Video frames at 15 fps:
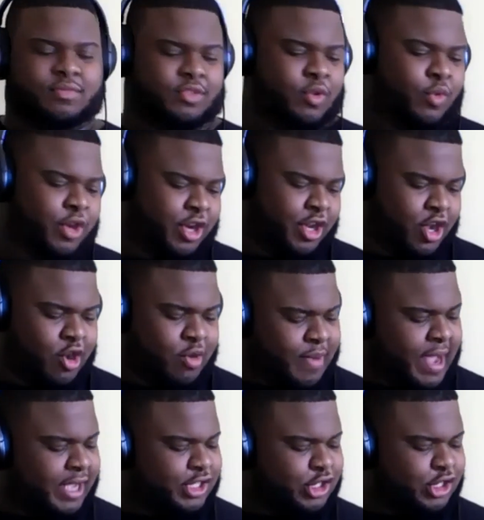we're going to go
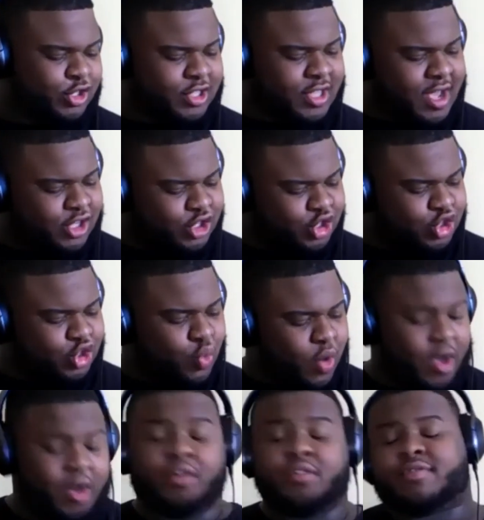back to
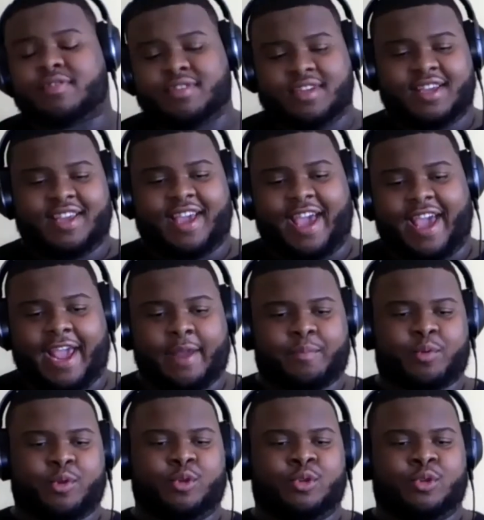2012. April